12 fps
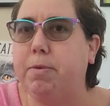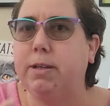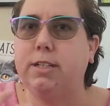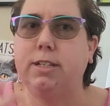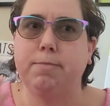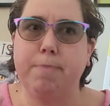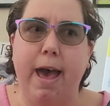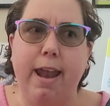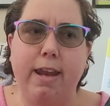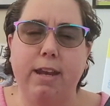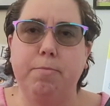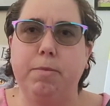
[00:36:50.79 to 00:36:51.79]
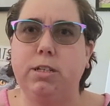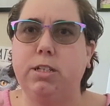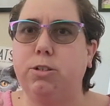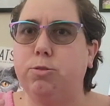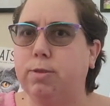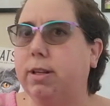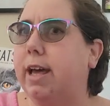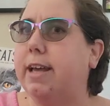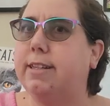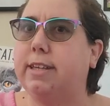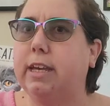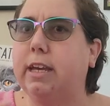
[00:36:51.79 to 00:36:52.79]
but she's mad at him and she's
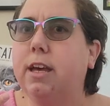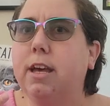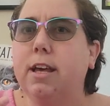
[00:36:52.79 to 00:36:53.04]
realizing